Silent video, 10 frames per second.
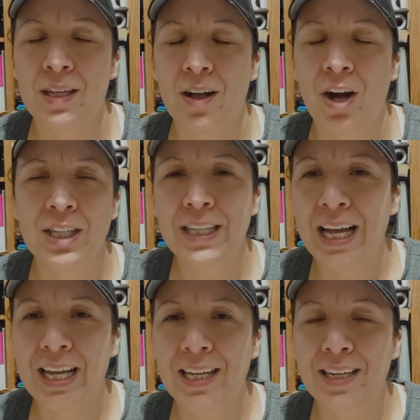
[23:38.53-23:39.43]

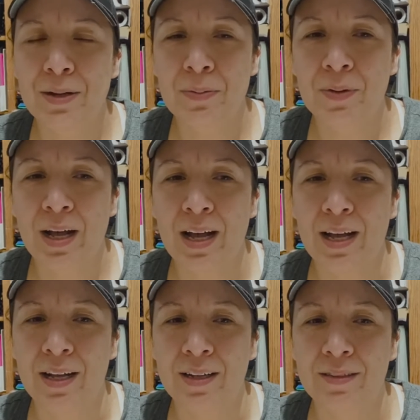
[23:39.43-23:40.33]
online
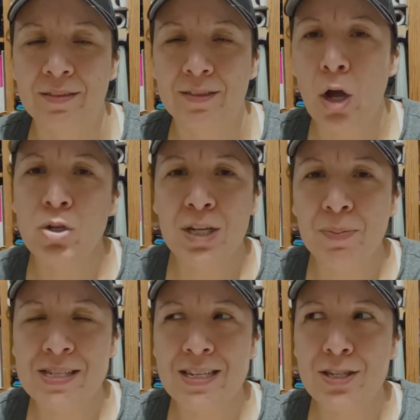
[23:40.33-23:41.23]
coaching
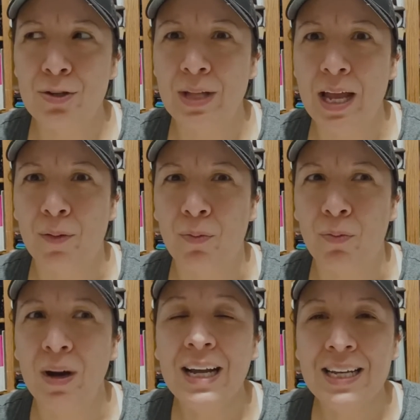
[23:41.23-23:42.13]
business. You're like,
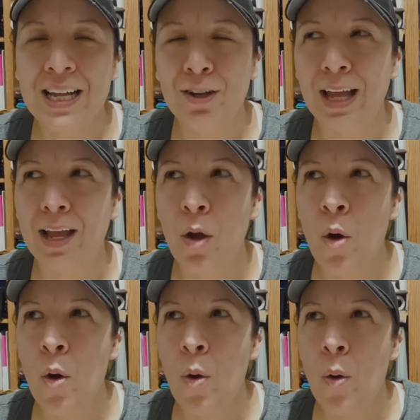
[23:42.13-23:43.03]
what? You're like,
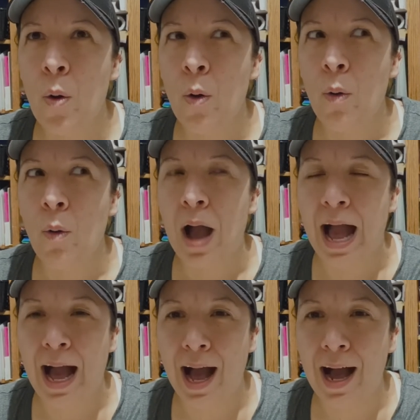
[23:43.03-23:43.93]

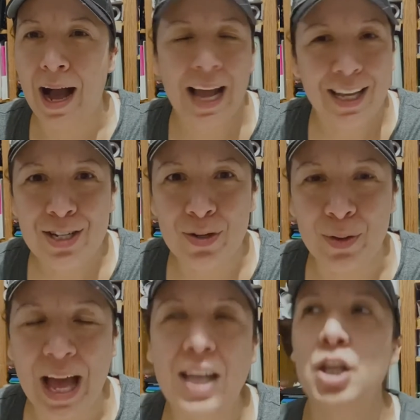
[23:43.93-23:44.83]
I could do
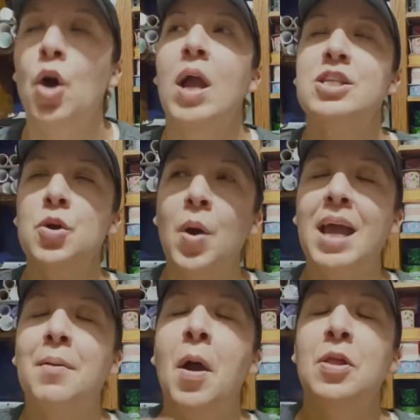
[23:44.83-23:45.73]
that, and so
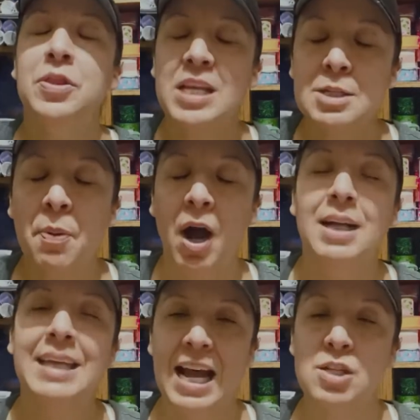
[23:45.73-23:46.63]
these
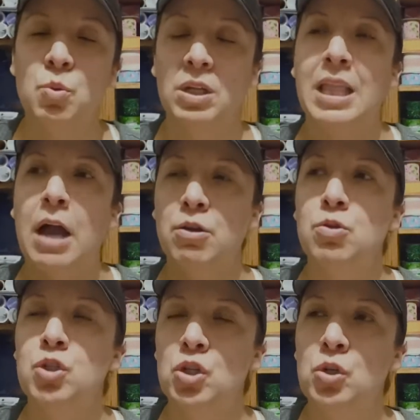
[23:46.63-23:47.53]
podcasts will allow
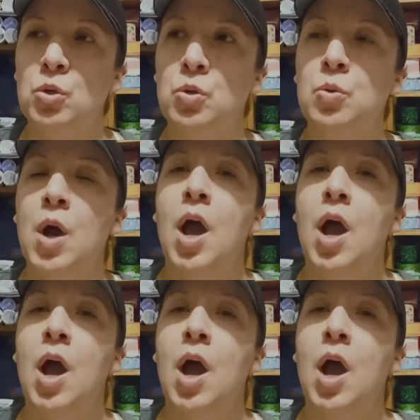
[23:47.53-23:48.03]
you to